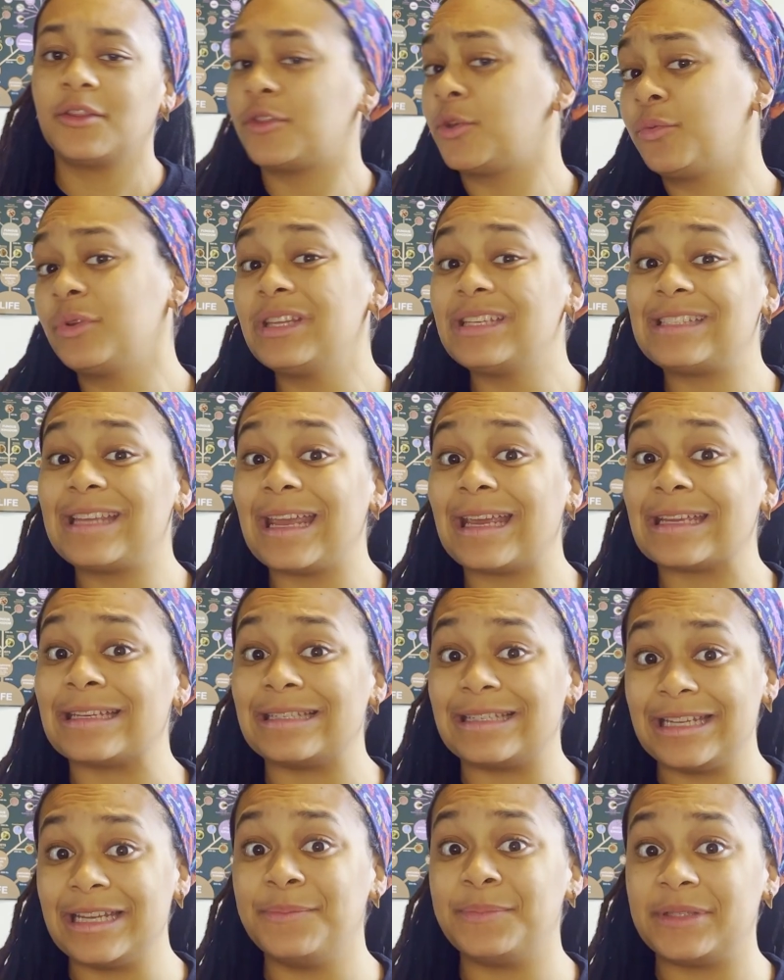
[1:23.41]
They're really taking
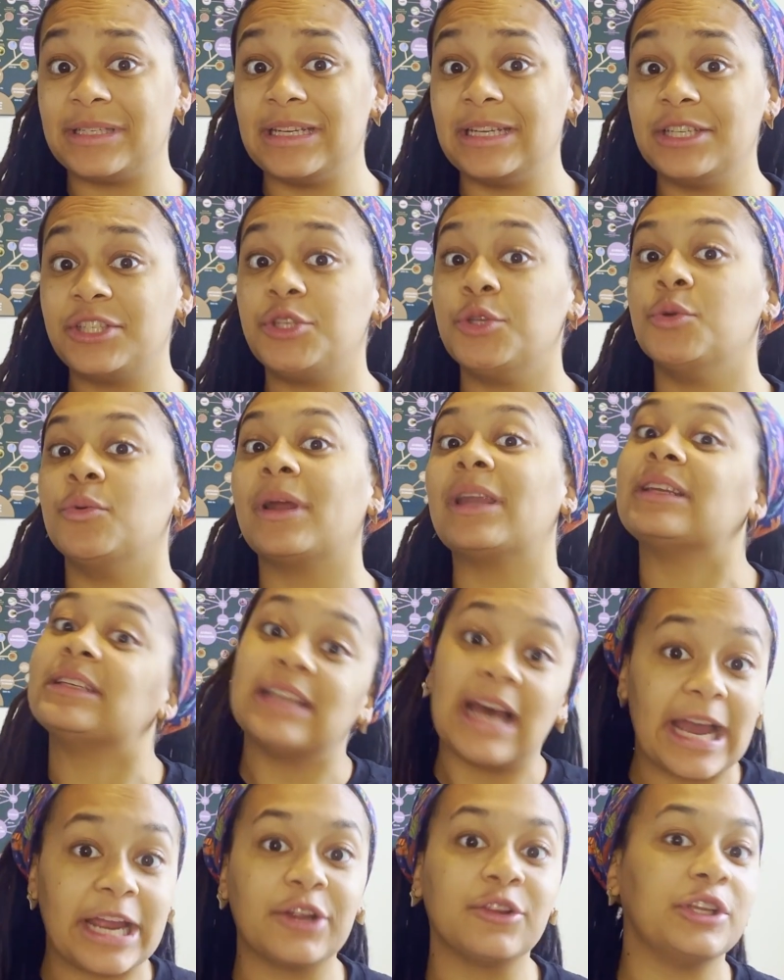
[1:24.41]
deep sea to an
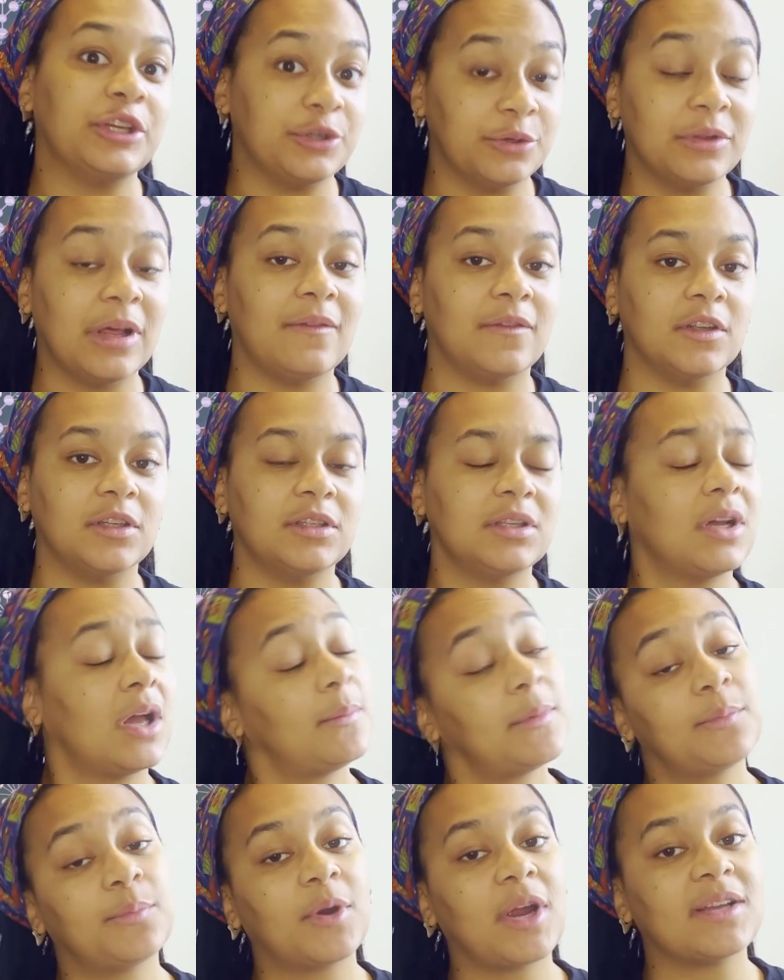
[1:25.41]
entirely new level.
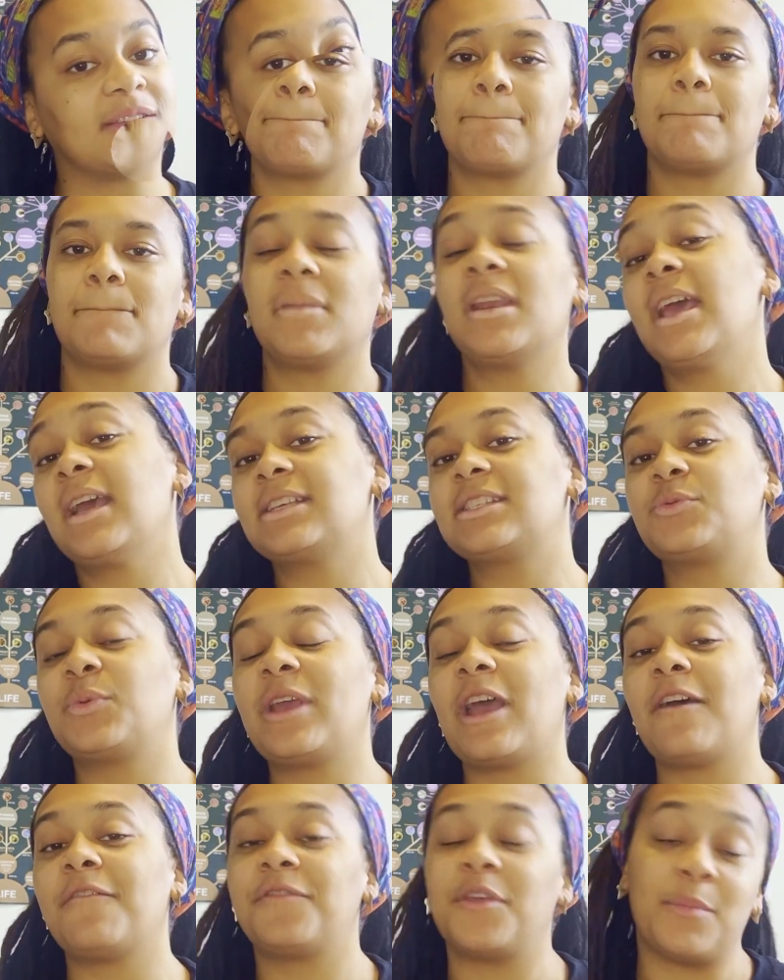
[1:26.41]
I'm impressed. Next, we
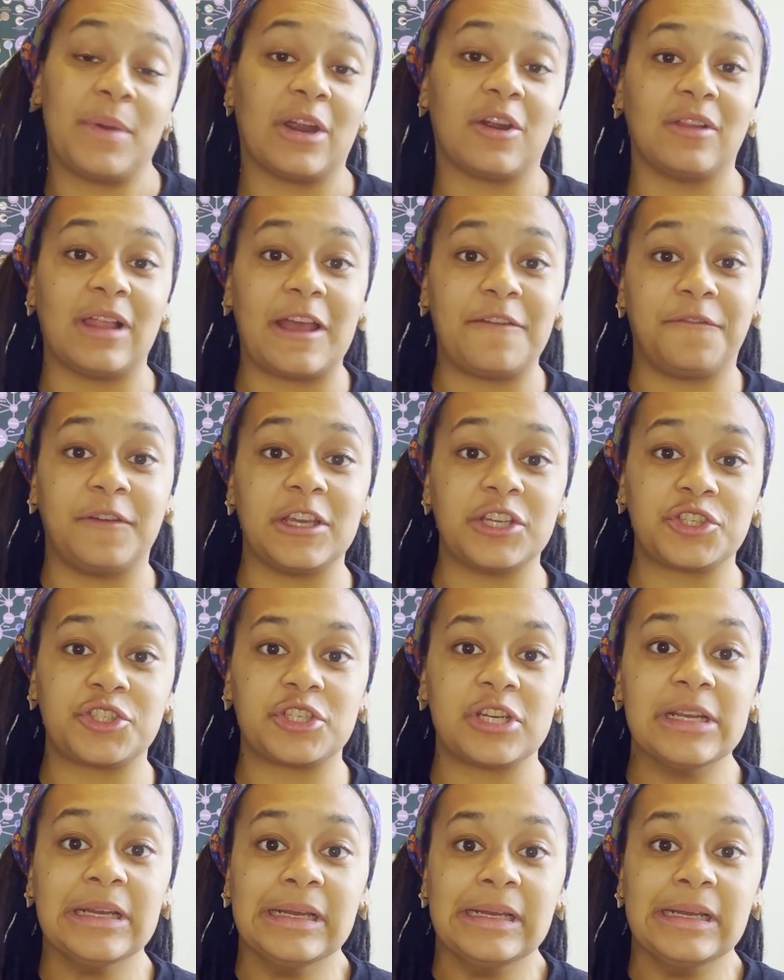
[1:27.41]
have the barrel eye fish.